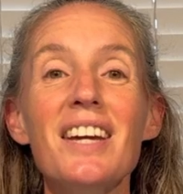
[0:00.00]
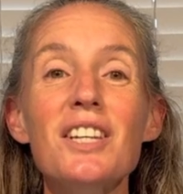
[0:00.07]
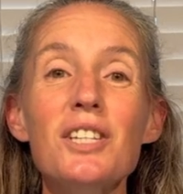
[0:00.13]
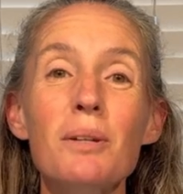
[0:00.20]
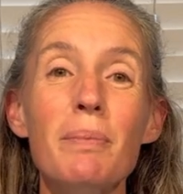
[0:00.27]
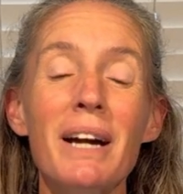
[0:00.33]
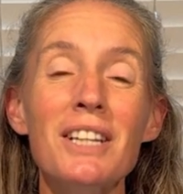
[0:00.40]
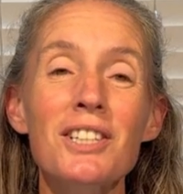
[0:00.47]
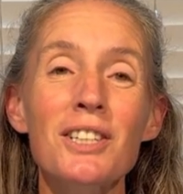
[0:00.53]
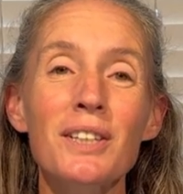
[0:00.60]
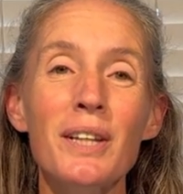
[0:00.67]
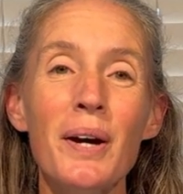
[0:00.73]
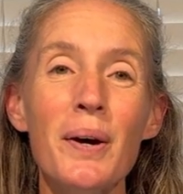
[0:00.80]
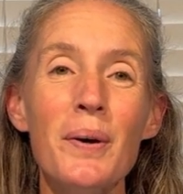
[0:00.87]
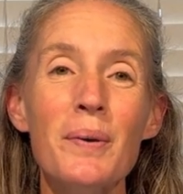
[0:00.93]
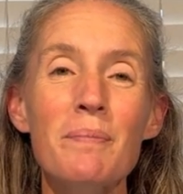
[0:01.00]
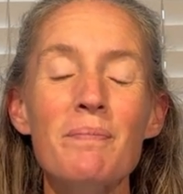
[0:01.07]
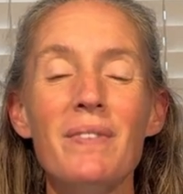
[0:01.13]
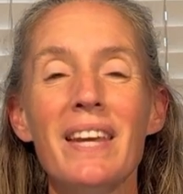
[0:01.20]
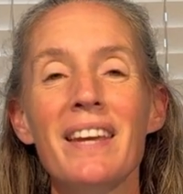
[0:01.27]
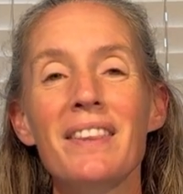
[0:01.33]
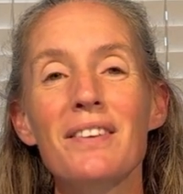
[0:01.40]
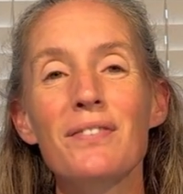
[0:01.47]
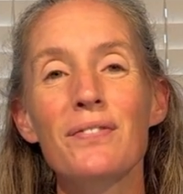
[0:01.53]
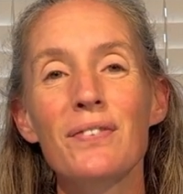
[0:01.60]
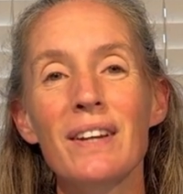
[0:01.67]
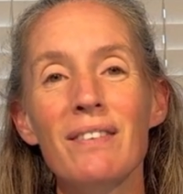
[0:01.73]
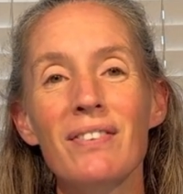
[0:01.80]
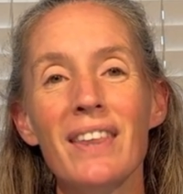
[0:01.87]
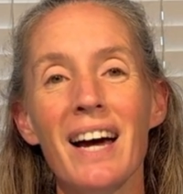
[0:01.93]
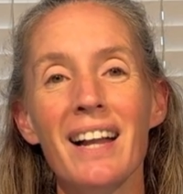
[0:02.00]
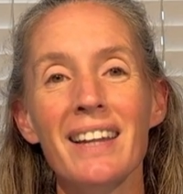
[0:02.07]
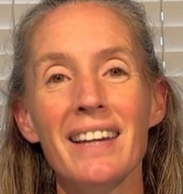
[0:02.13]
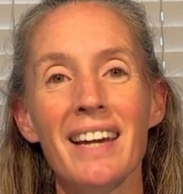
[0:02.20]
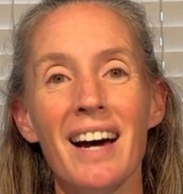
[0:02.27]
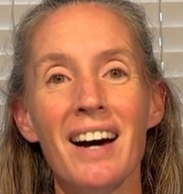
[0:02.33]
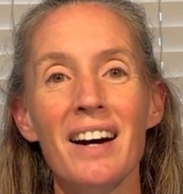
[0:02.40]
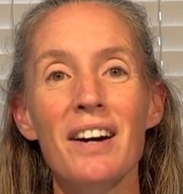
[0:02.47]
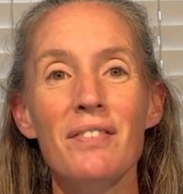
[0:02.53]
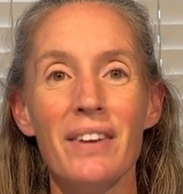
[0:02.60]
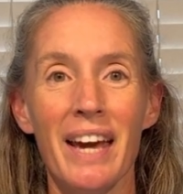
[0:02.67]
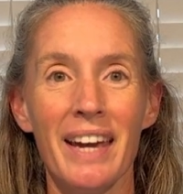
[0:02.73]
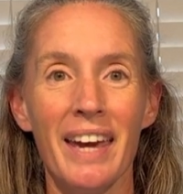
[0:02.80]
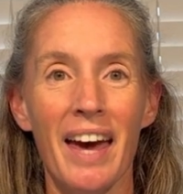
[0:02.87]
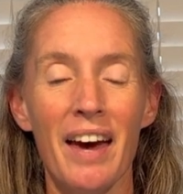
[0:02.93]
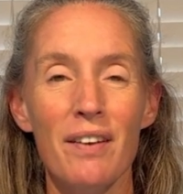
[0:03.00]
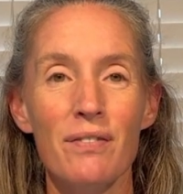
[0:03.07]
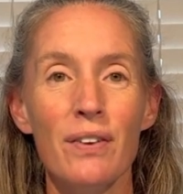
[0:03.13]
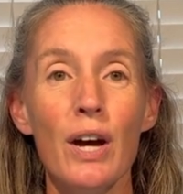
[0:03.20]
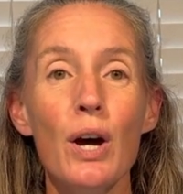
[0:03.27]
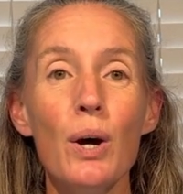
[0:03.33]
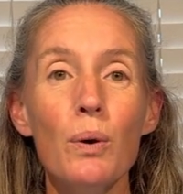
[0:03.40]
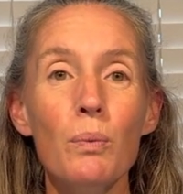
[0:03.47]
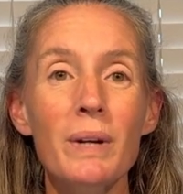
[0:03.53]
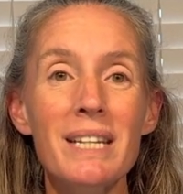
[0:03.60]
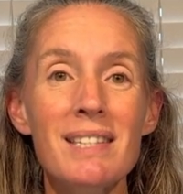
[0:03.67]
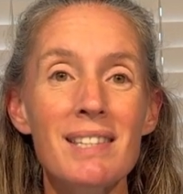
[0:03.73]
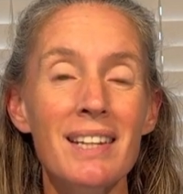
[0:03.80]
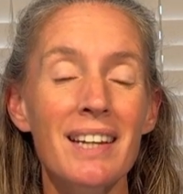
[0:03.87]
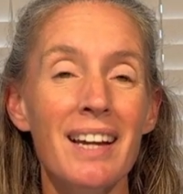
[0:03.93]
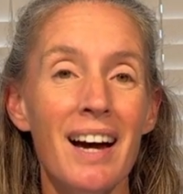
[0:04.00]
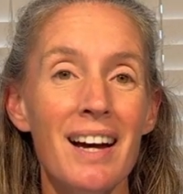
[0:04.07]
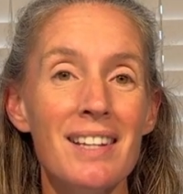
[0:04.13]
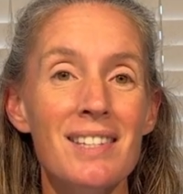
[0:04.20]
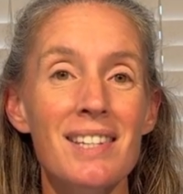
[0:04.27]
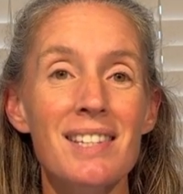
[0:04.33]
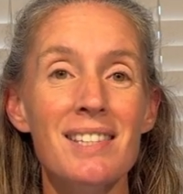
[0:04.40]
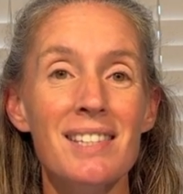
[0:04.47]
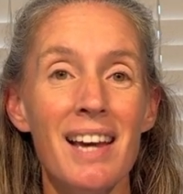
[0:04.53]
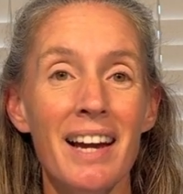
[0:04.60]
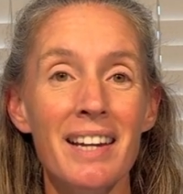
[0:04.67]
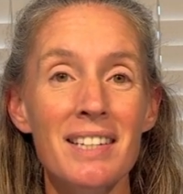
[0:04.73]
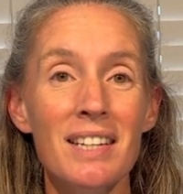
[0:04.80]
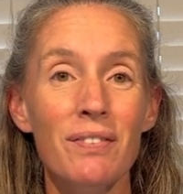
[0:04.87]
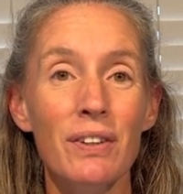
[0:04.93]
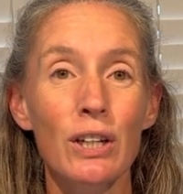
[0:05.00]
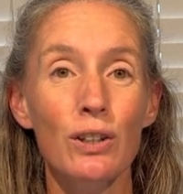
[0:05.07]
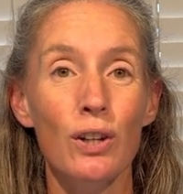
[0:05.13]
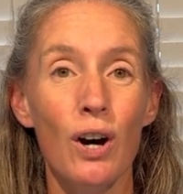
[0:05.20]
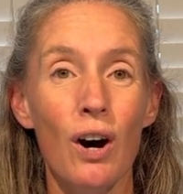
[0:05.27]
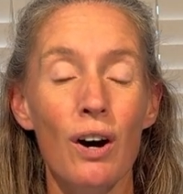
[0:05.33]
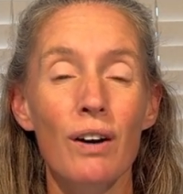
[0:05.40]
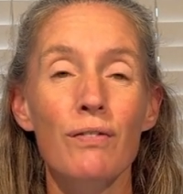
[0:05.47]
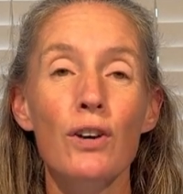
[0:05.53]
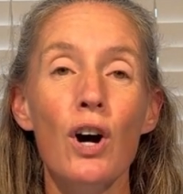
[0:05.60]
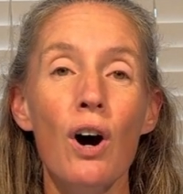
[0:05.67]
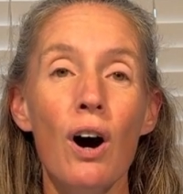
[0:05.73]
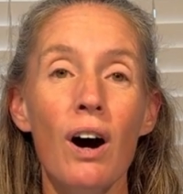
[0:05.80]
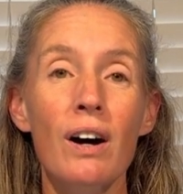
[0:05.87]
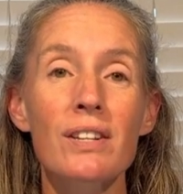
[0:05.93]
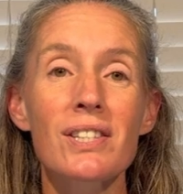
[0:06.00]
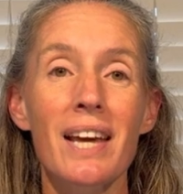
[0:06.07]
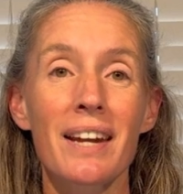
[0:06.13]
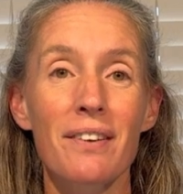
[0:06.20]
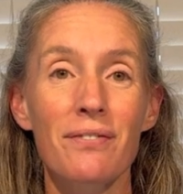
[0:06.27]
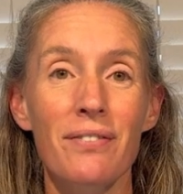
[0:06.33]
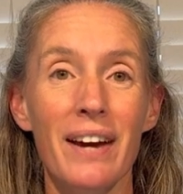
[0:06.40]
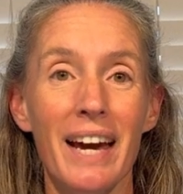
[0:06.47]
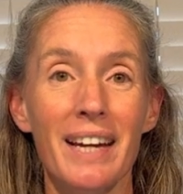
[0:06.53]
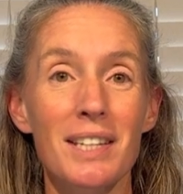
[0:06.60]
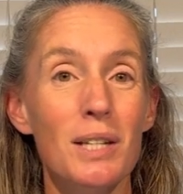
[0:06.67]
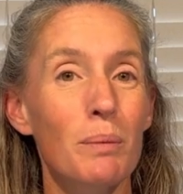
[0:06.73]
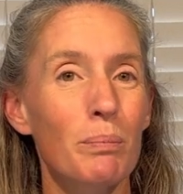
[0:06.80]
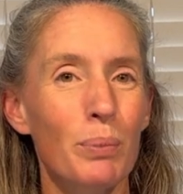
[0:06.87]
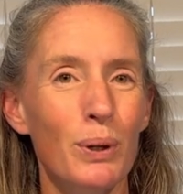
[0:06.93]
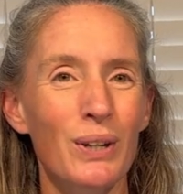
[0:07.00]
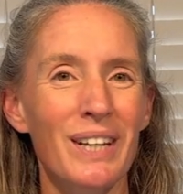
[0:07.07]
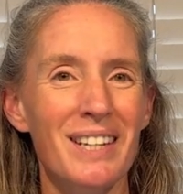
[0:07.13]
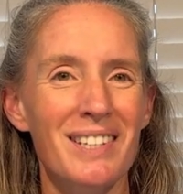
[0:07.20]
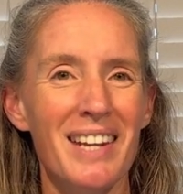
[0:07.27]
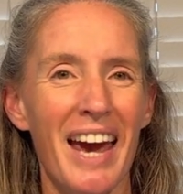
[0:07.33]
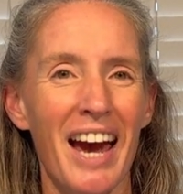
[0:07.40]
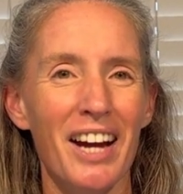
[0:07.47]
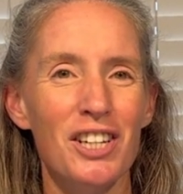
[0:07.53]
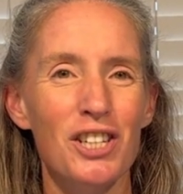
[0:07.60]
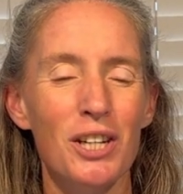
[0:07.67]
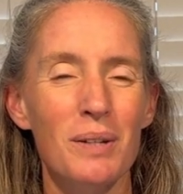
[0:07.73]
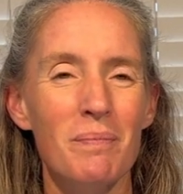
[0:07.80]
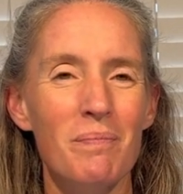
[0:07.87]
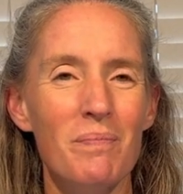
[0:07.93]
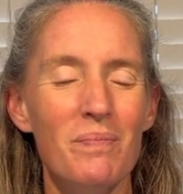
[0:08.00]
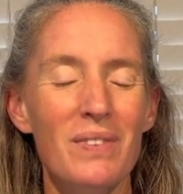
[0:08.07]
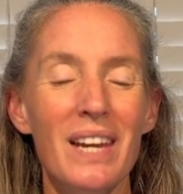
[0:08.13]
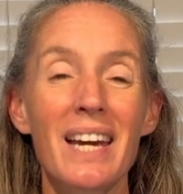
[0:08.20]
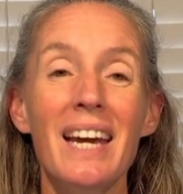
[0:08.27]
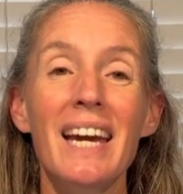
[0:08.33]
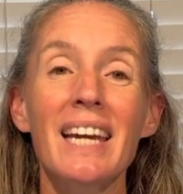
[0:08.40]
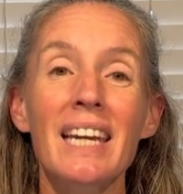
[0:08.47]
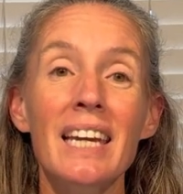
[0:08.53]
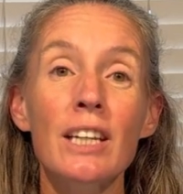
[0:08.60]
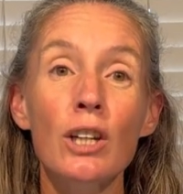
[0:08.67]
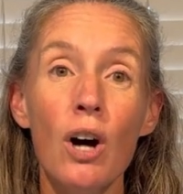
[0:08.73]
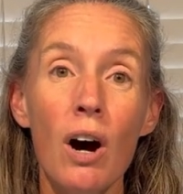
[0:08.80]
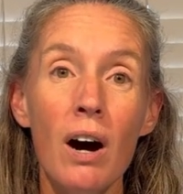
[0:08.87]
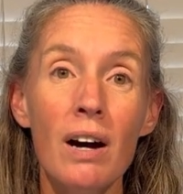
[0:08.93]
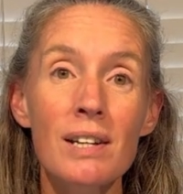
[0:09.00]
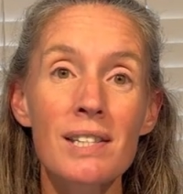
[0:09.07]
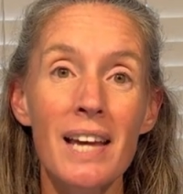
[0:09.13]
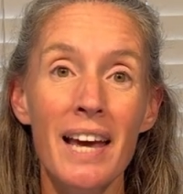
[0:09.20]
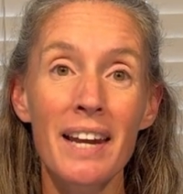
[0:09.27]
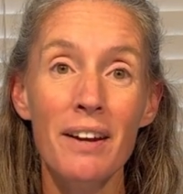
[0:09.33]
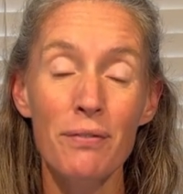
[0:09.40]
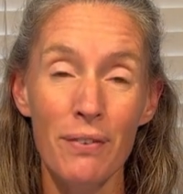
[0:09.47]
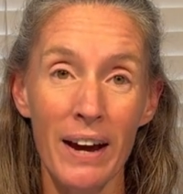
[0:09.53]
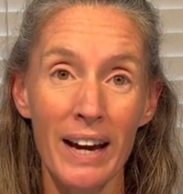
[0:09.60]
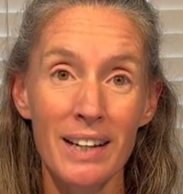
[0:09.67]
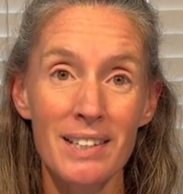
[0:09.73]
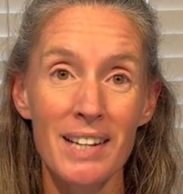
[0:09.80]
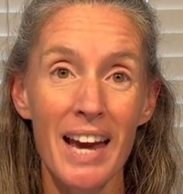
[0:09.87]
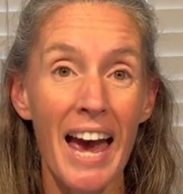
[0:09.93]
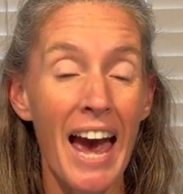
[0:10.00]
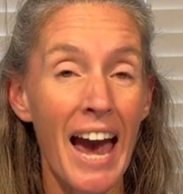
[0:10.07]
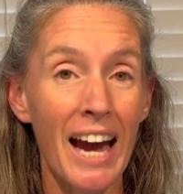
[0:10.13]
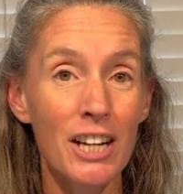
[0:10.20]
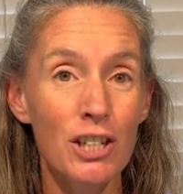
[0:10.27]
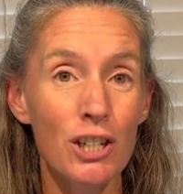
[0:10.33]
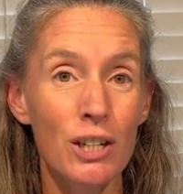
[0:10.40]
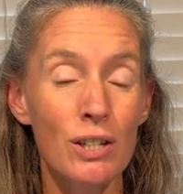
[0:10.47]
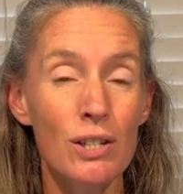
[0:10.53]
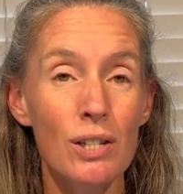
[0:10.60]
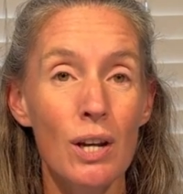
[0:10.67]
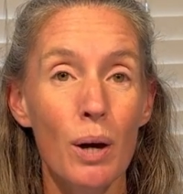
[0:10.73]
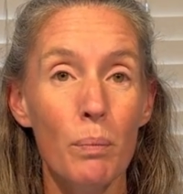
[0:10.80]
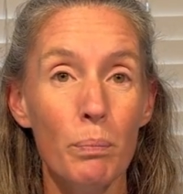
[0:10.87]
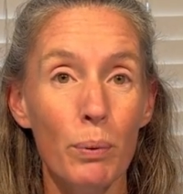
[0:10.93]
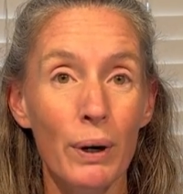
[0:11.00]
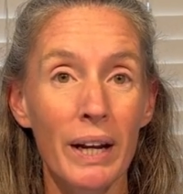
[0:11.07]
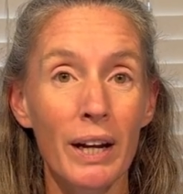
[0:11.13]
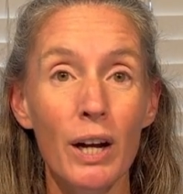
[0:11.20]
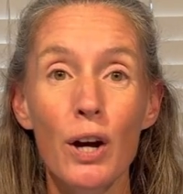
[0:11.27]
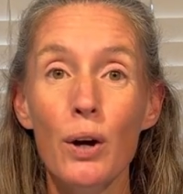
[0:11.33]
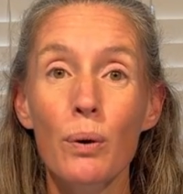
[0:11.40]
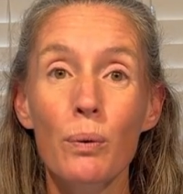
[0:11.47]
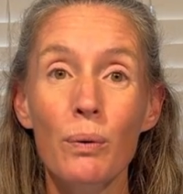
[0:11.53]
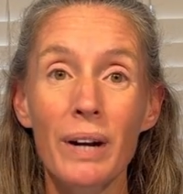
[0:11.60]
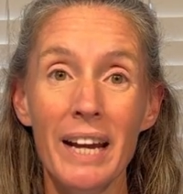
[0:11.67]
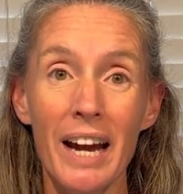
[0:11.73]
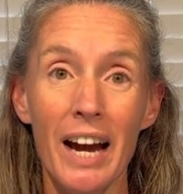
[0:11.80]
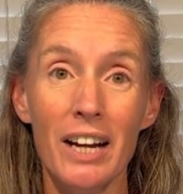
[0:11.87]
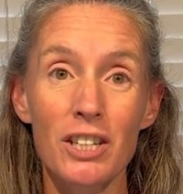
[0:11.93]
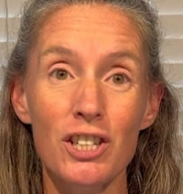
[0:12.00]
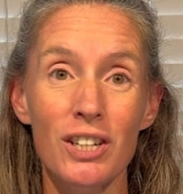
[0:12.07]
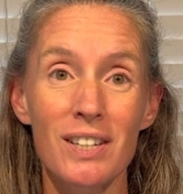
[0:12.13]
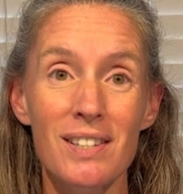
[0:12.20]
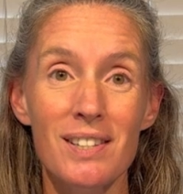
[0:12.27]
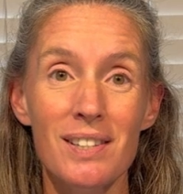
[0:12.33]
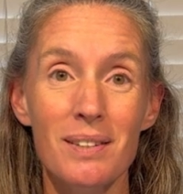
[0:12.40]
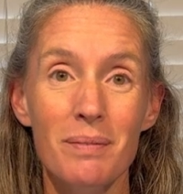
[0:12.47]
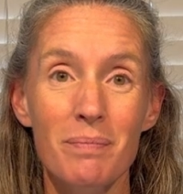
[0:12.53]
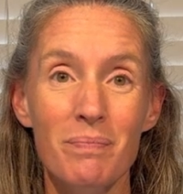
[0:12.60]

Shabbat Shalom! In the fifth Aliyah of Ekev, we see God's scientific law of cause and effect put into action. In cause and effect, actions bring reactions.